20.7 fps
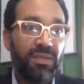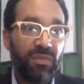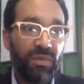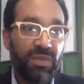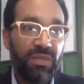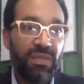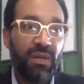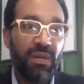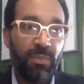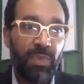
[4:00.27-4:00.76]

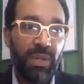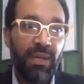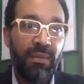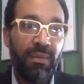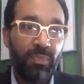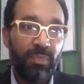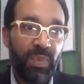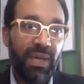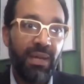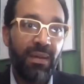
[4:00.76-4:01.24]
we saw a
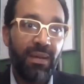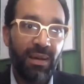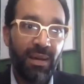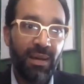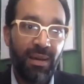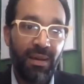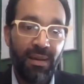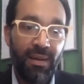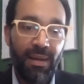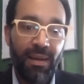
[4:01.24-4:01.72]
big
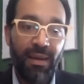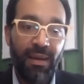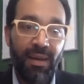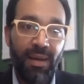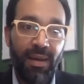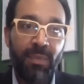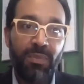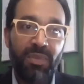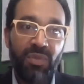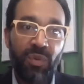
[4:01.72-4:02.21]

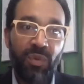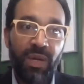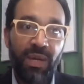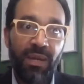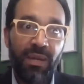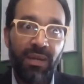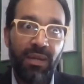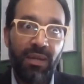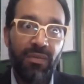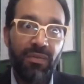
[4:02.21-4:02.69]

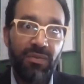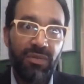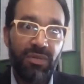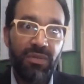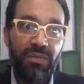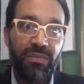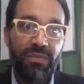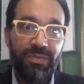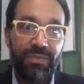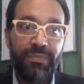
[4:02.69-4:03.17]
upswing in use.